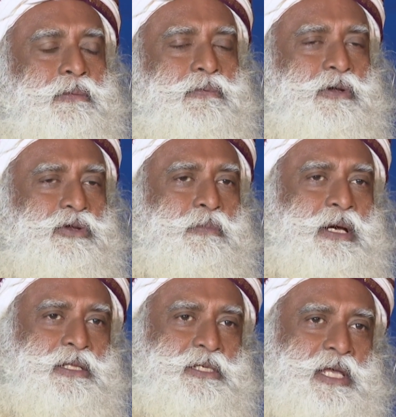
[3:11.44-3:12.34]
for your
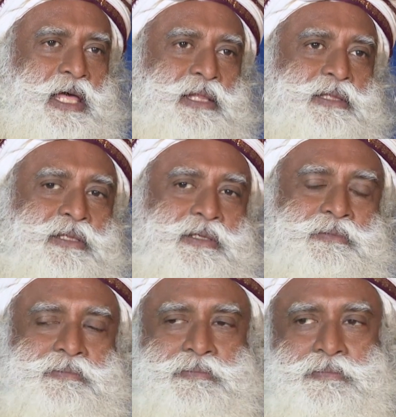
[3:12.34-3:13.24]
mother's health,
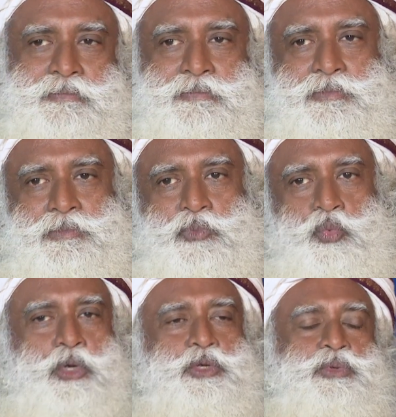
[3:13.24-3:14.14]

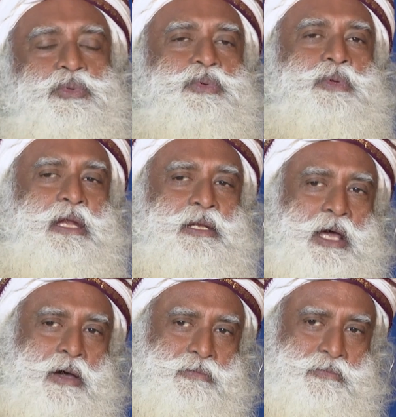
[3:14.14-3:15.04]
what you right
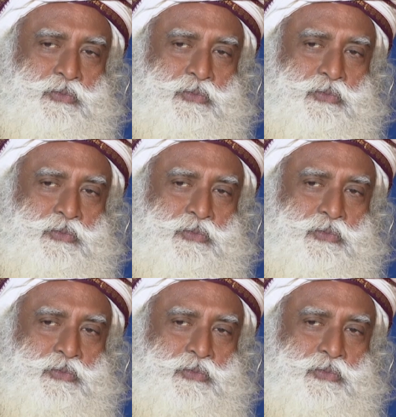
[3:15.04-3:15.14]
now,